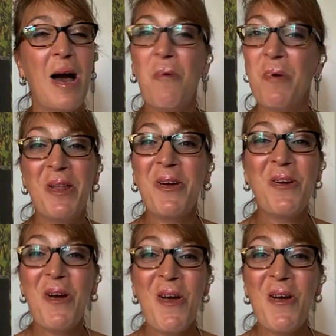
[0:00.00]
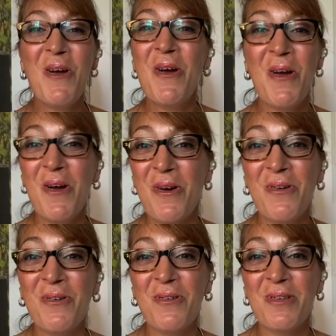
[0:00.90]
when a
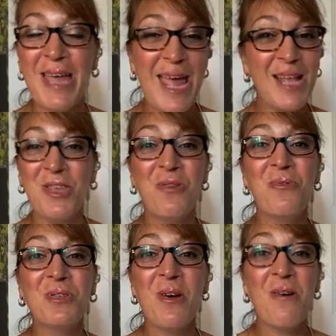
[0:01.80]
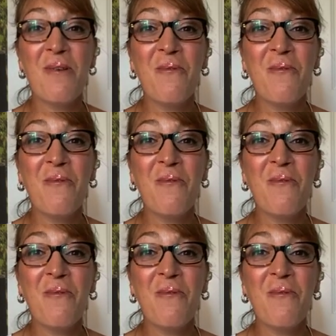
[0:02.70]
girl can't use her